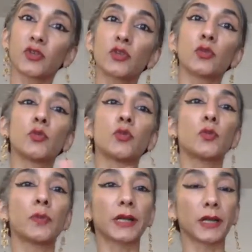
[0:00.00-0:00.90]

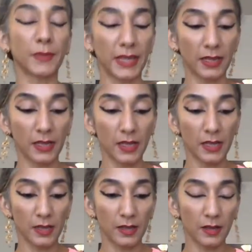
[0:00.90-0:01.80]
to becoming
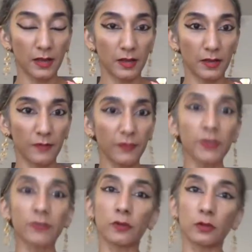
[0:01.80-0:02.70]

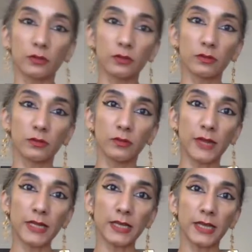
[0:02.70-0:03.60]
fearful,
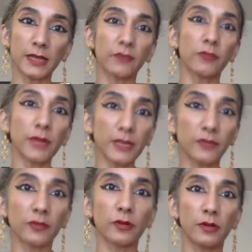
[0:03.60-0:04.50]
right, and
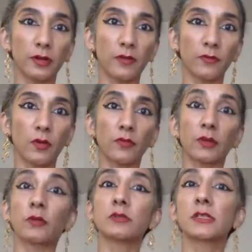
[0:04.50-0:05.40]
afraid of
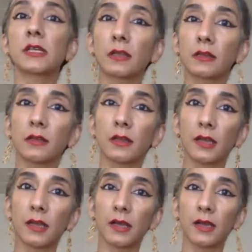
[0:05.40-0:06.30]
her own son
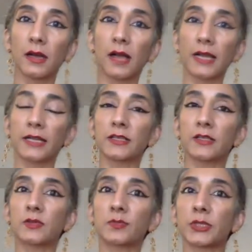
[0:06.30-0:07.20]
and
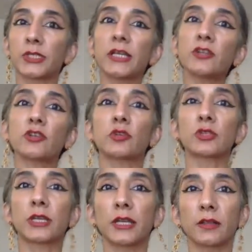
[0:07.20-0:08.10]
his potential
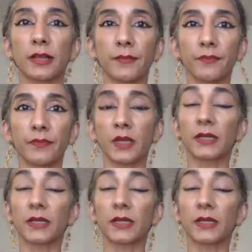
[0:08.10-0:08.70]
to kill her.